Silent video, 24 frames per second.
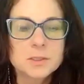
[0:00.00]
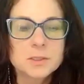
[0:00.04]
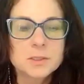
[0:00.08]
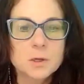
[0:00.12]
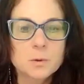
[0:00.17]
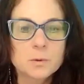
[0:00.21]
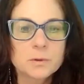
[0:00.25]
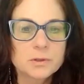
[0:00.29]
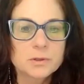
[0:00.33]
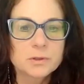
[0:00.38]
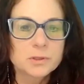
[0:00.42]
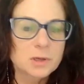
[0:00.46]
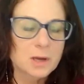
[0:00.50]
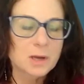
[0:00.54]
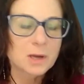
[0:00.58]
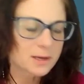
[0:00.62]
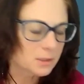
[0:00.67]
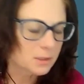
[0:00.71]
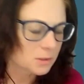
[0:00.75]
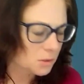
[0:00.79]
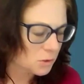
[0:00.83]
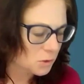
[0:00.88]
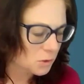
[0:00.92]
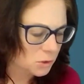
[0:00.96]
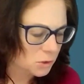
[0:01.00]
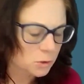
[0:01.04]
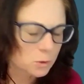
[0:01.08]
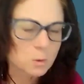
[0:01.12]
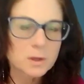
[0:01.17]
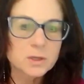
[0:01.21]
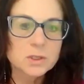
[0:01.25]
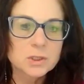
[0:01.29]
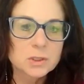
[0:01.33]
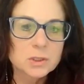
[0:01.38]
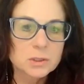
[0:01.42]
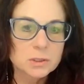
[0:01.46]
so I guess there's 2
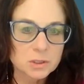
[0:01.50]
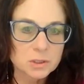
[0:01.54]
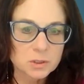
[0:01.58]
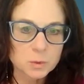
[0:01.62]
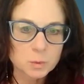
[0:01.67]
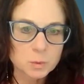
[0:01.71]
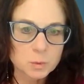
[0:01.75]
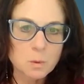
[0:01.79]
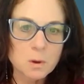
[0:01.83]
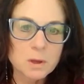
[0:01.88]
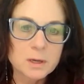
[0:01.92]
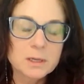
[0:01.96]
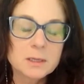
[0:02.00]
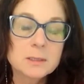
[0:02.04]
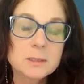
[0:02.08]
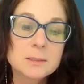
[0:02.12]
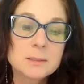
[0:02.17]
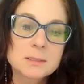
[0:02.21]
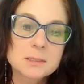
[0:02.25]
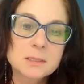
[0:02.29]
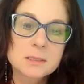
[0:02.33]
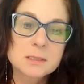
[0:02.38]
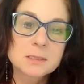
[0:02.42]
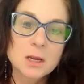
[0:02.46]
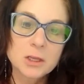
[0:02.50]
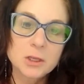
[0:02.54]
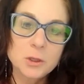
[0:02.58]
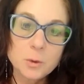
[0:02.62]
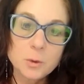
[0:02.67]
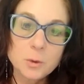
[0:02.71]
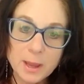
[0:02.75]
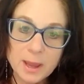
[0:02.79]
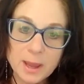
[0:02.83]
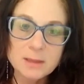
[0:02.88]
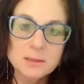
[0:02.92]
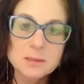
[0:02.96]
questions here. One is,
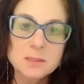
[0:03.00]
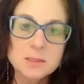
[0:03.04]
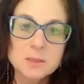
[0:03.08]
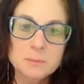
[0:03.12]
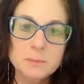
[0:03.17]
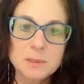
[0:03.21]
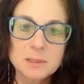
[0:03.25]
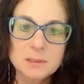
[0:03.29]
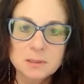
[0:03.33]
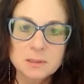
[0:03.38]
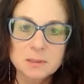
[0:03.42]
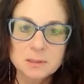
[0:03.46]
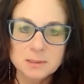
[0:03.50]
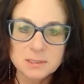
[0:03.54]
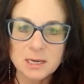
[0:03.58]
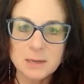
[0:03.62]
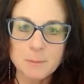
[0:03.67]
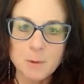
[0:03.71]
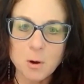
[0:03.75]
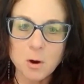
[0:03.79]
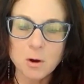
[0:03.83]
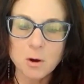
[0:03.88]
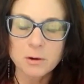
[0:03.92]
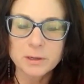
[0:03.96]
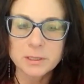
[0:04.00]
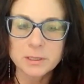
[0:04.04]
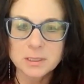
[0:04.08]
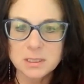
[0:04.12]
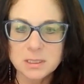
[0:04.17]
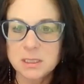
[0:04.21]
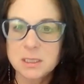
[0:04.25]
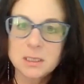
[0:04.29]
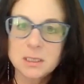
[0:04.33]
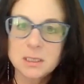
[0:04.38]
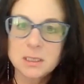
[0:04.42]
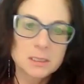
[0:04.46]
you can submit the same
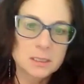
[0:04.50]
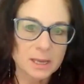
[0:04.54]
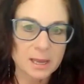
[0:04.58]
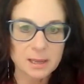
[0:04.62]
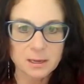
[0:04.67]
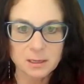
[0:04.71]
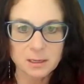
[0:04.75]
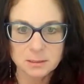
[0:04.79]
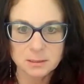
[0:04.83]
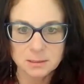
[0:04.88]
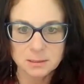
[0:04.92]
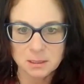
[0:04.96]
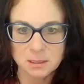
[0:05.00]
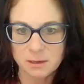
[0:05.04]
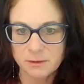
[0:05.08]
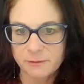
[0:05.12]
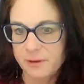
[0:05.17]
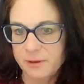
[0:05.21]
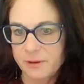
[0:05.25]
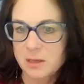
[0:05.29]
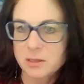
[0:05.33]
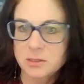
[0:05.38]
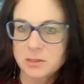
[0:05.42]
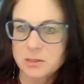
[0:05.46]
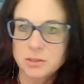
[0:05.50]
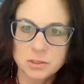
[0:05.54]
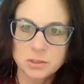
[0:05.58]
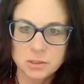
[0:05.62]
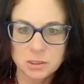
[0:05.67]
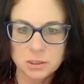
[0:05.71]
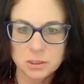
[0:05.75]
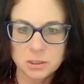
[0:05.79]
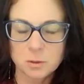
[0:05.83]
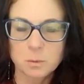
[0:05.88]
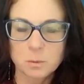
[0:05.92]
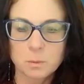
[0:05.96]
R&D to NSF and to
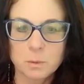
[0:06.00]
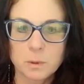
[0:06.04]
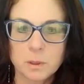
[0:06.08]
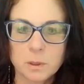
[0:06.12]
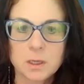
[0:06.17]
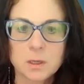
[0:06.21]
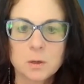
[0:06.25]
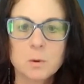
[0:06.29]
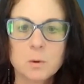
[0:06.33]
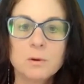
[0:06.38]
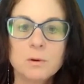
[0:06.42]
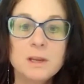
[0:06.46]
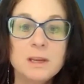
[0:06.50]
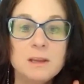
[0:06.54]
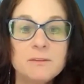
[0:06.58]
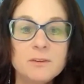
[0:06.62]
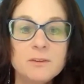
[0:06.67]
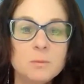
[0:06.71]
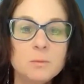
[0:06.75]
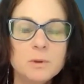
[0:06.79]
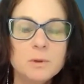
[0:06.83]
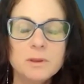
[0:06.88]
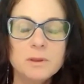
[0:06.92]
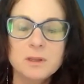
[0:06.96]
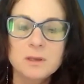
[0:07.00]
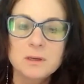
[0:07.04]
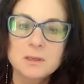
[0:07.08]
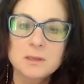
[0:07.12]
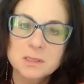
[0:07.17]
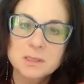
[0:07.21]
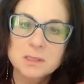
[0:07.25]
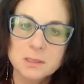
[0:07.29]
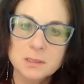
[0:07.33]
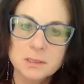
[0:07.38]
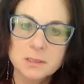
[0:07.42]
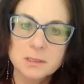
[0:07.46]
DOE, or even within a
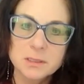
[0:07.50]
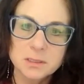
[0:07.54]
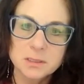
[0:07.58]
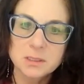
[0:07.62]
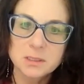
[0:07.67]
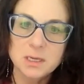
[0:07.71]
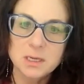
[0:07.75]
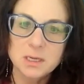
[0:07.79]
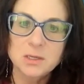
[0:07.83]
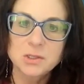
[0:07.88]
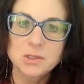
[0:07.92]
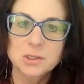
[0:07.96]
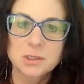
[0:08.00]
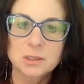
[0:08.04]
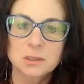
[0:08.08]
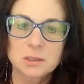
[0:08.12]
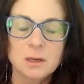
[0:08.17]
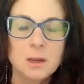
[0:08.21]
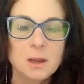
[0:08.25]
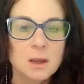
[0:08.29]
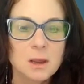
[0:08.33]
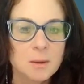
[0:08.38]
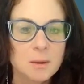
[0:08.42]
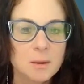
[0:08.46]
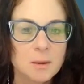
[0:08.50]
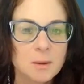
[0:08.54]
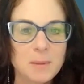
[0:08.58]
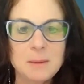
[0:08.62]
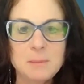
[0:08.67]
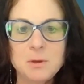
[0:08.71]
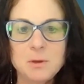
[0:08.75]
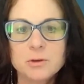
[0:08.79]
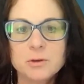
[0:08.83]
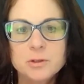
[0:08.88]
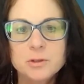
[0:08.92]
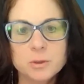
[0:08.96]
solicitation.
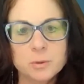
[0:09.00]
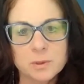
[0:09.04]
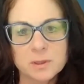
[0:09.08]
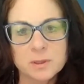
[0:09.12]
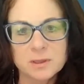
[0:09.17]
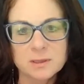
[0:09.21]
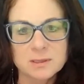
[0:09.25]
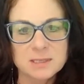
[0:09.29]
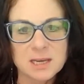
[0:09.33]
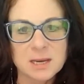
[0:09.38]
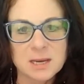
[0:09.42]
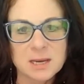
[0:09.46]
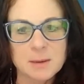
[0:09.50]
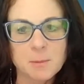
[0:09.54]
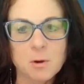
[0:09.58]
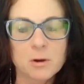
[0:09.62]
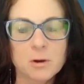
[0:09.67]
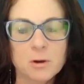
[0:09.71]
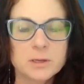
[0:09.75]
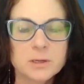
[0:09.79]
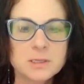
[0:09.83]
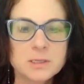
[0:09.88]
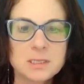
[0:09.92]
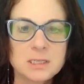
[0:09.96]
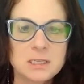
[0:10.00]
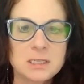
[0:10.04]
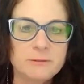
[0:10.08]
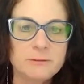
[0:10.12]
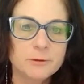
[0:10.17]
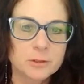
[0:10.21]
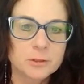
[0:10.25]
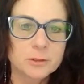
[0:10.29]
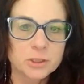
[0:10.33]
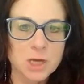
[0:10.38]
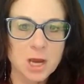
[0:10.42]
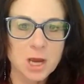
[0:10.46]
Maybe you're doing the same R&D
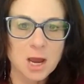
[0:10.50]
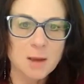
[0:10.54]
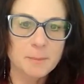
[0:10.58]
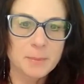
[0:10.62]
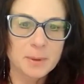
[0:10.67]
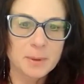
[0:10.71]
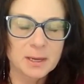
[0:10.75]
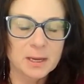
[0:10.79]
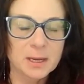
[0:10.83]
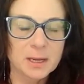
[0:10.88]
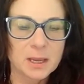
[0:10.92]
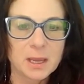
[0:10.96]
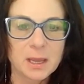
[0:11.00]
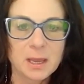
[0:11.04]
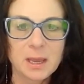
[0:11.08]
for topic,